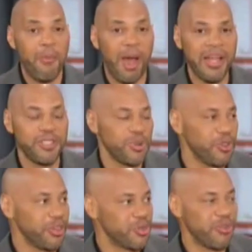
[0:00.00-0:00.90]
My issue
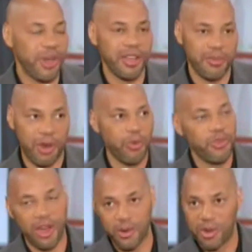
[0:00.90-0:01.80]
with this, we talked
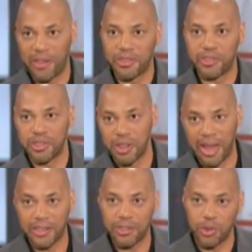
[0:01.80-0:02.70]
around this in the
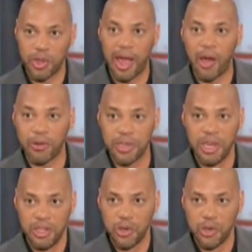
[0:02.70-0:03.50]
last 3 hours,